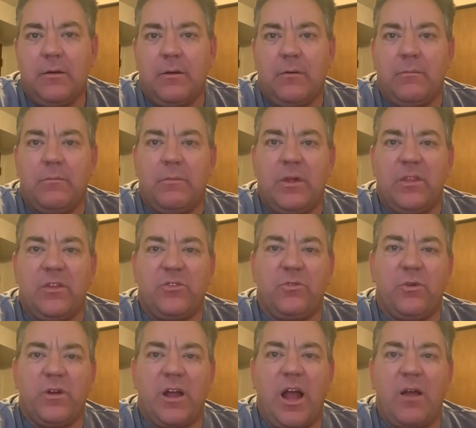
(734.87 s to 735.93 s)
But the
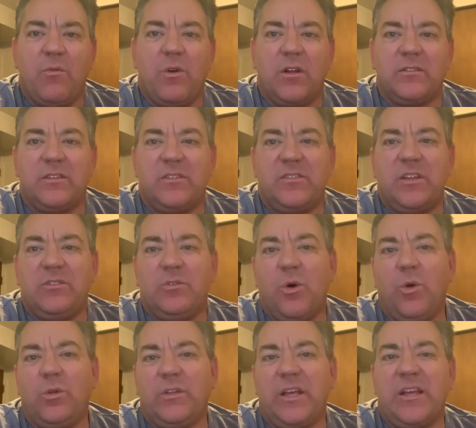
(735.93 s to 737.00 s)
story I want to see
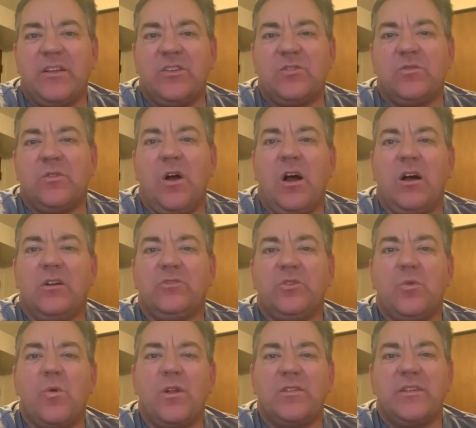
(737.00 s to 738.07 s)
told is uh, to
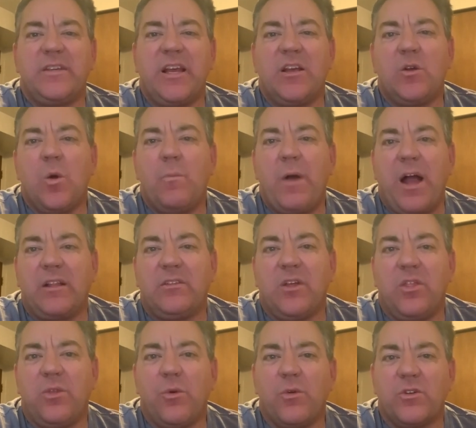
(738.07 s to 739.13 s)
once again go back to
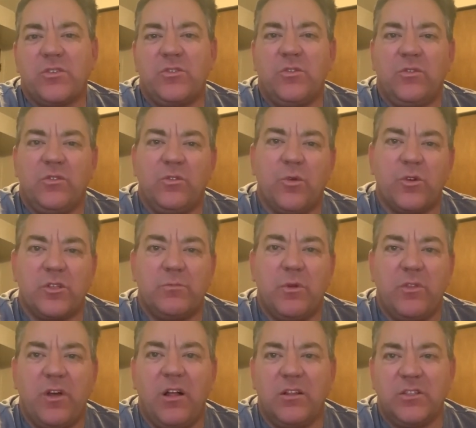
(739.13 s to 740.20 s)
Thor's Norse
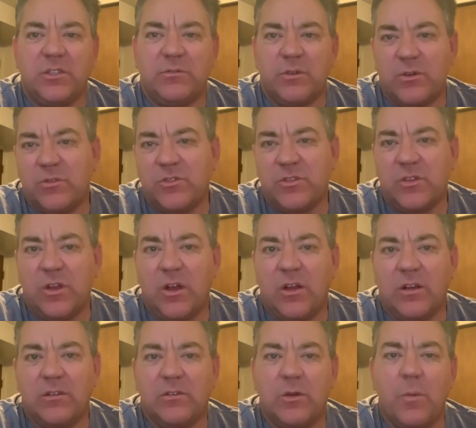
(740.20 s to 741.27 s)
mythology roots,
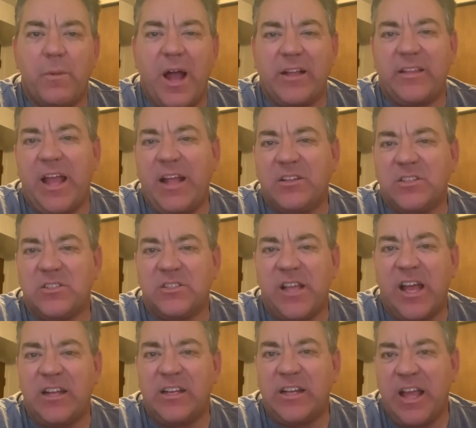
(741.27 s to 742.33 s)
go back to ancient
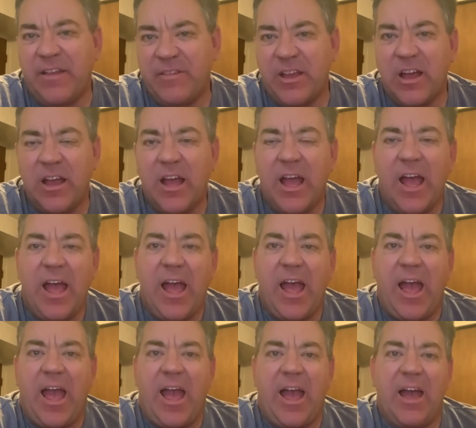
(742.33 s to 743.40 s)
Scandinavia,
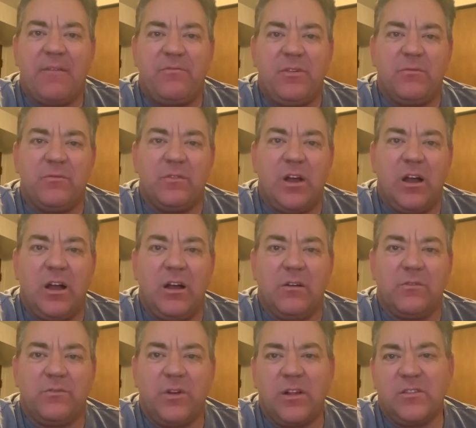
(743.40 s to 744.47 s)
have him uh,
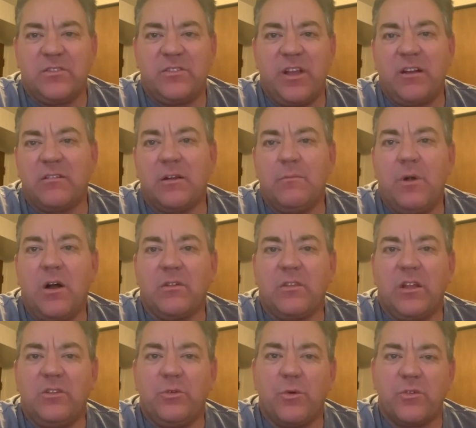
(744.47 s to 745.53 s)
front and center among the
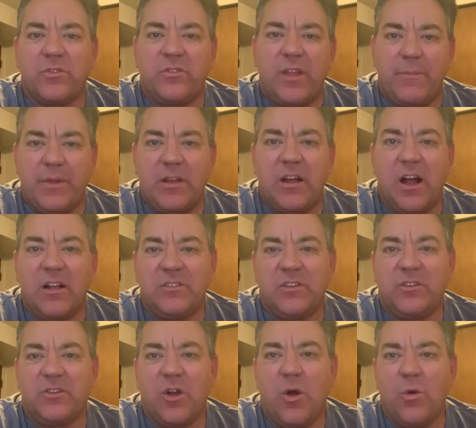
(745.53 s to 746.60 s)
Norse demigods
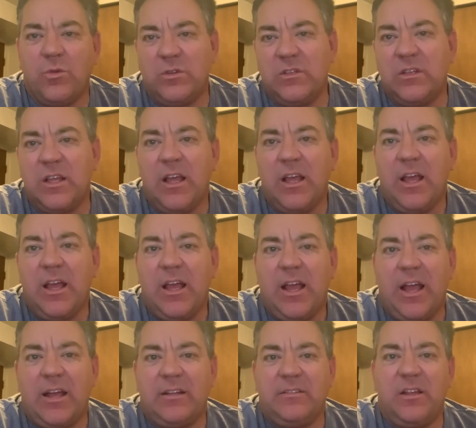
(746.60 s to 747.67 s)
under Odin,
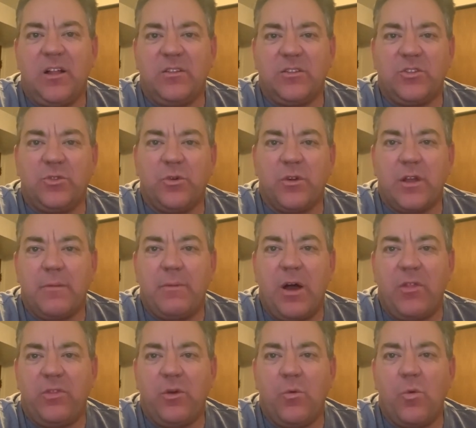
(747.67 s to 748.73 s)
and tell the story
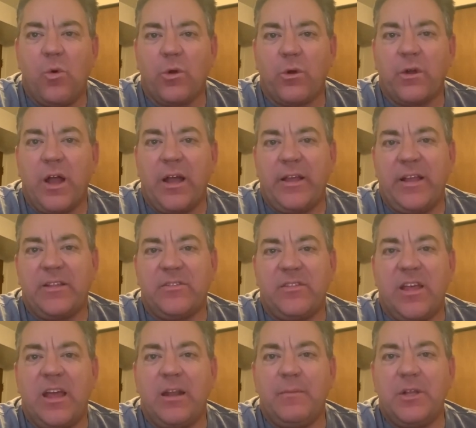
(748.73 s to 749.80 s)
about the war against the
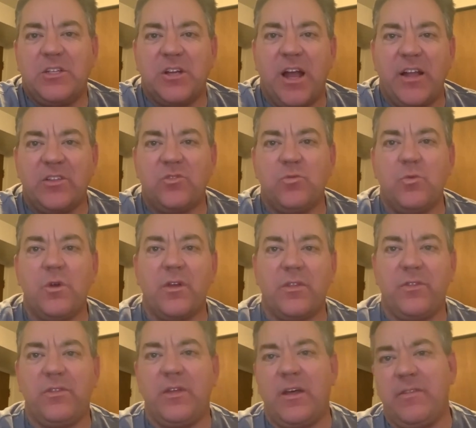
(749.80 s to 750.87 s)
enemy giants with
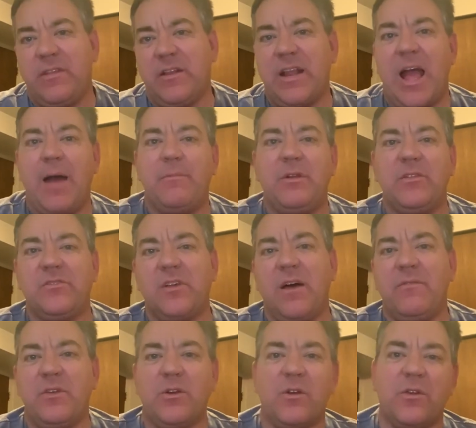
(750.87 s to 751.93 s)
uh, the inhabitants of
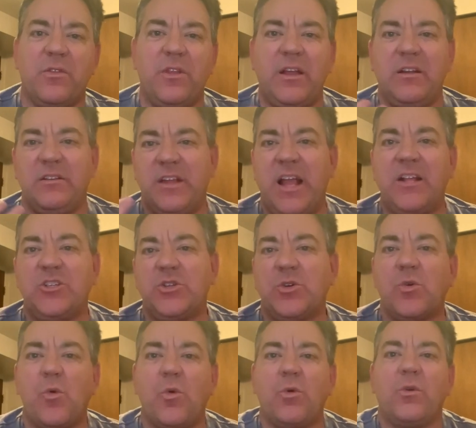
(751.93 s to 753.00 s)
the earth in danger
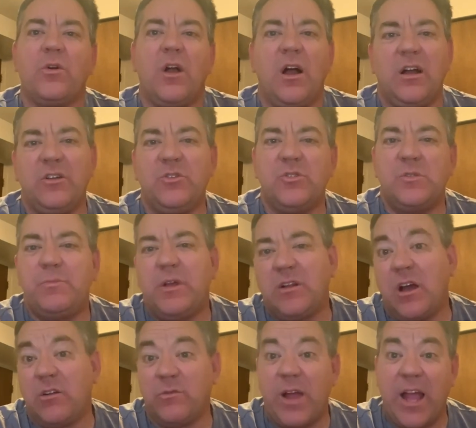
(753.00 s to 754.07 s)
or a new spin
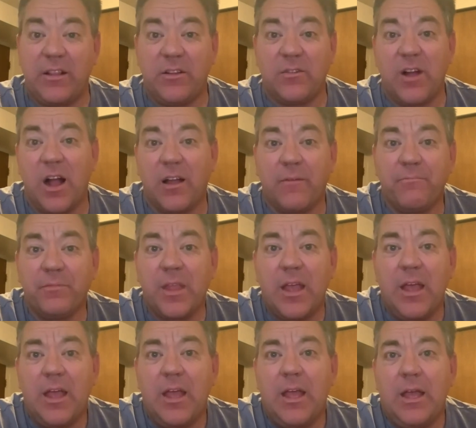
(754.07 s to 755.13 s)
on Ragnarok
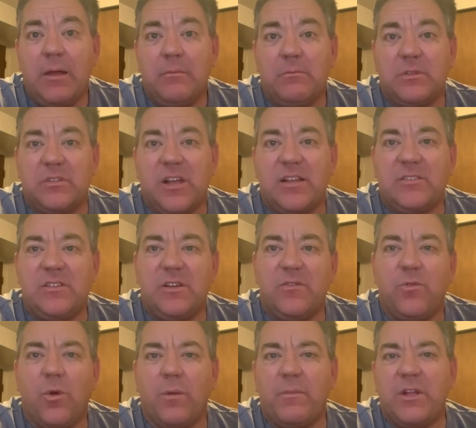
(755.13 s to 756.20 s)
besides the
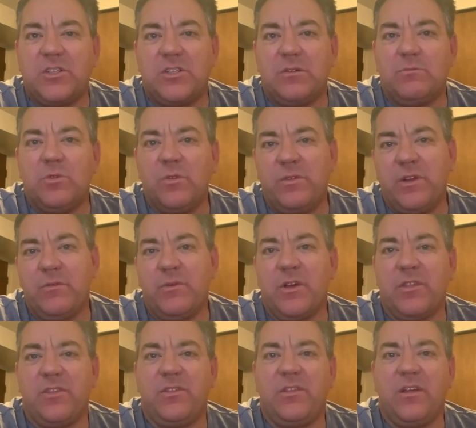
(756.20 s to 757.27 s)
aforementioned movie with
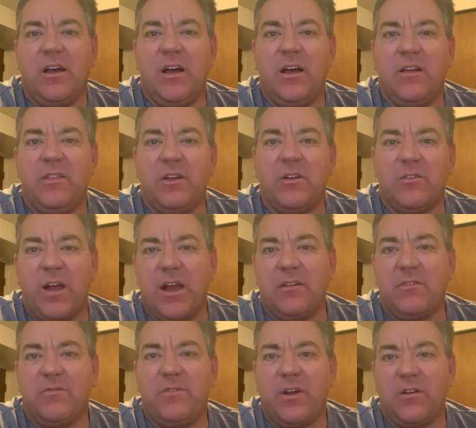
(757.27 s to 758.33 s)
uh, the Grant
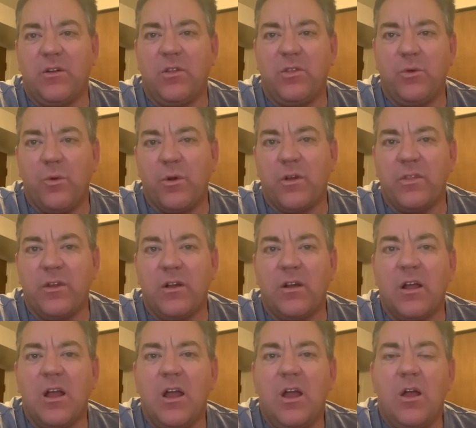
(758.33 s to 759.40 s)
Farrell Thor, there
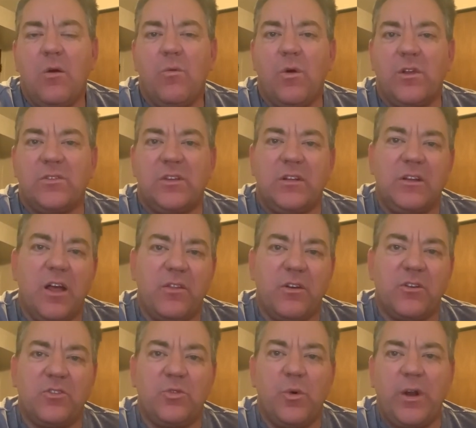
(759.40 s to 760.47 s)
was another
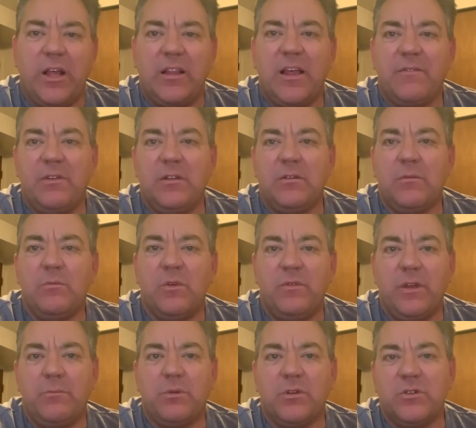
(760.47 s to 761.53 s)
2011 movie
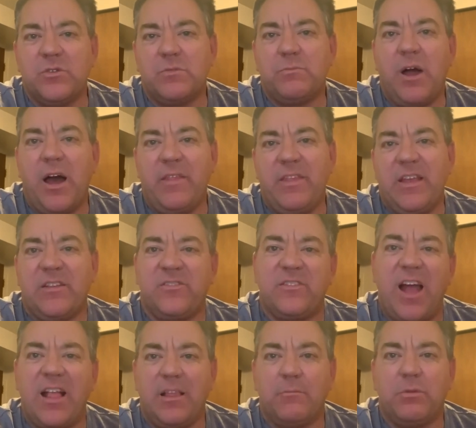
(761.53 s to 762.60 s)
produced by the
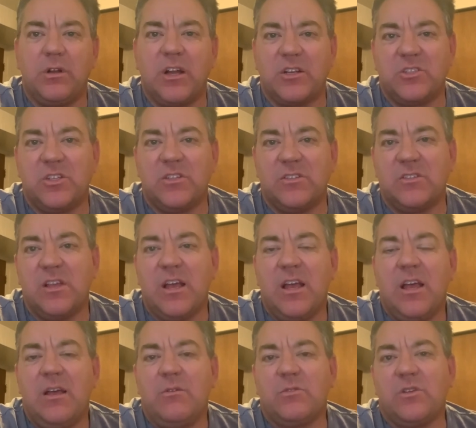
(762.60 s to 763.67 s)
Asylum Productions. It
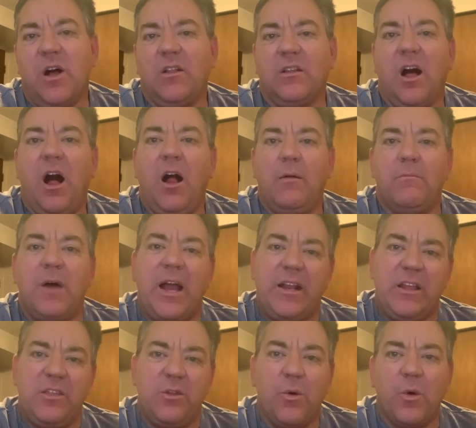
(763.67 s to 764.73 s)
was called Almighty
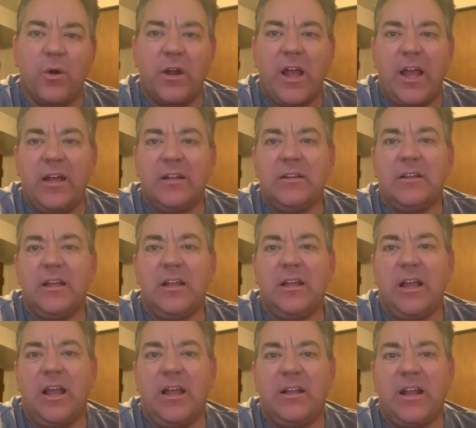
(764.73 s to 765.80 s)
Thor, and
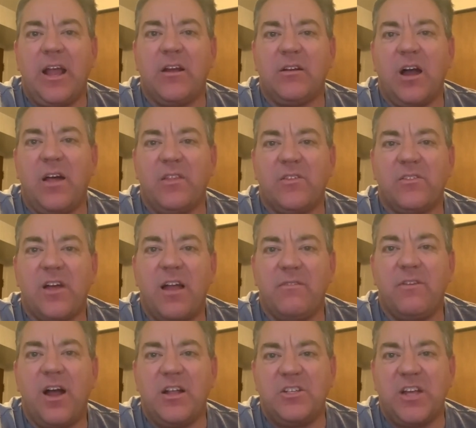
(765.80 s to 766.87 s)
it aired on the
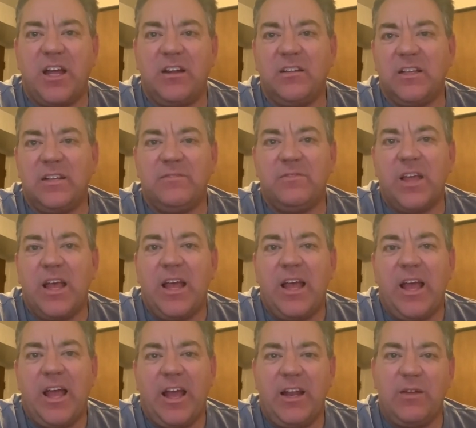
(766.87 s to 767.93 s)
Sci-Fi Channel. And
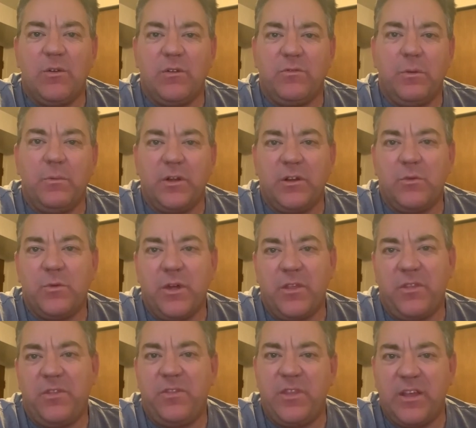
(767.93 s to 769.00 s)
anyone familiar with
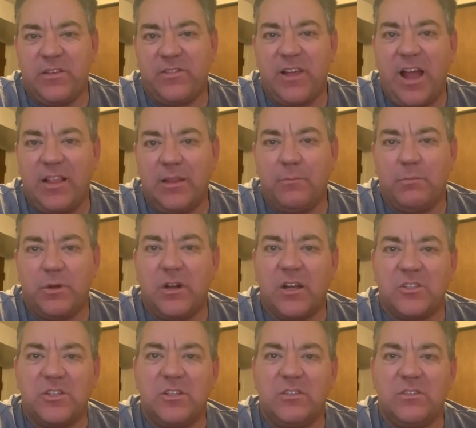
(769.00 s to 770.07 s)
the Asylum
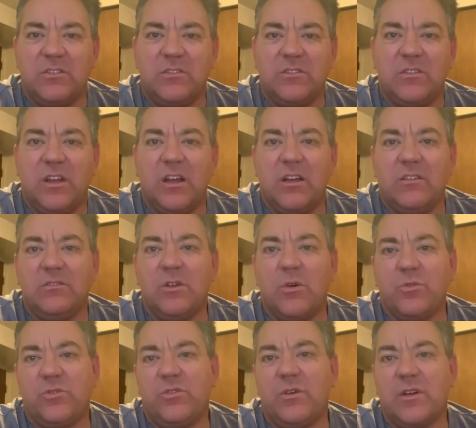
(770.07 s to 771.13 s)
production uh,
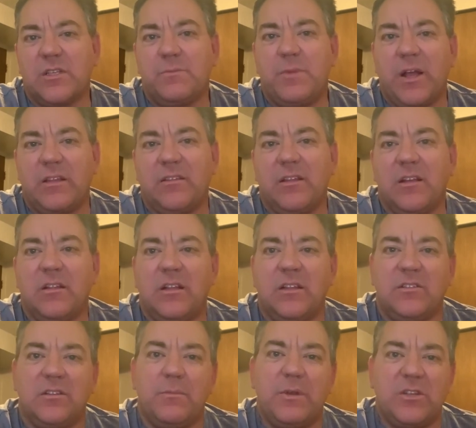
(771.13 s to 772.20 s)
knows to expect it
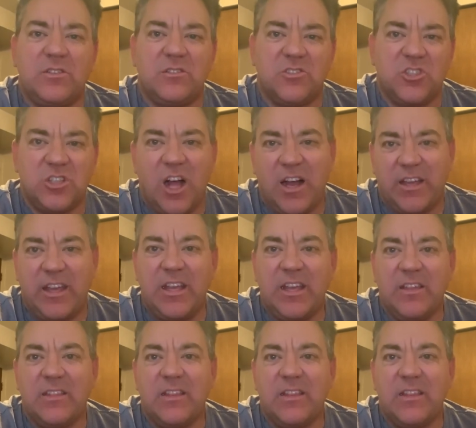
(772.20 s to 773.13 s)
to be schlocky, and